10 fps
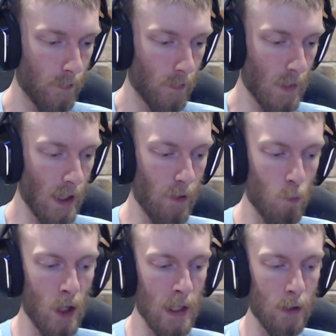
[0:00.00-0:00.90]
Like, if I'm
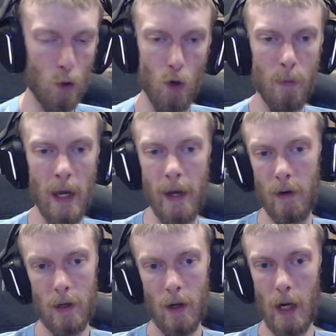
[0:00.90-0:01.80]
running the Crobat,
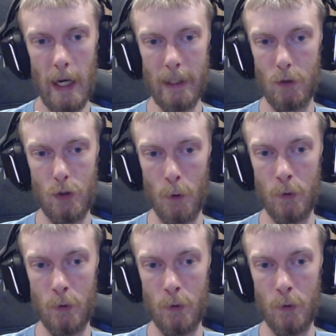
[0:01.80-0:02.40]
I do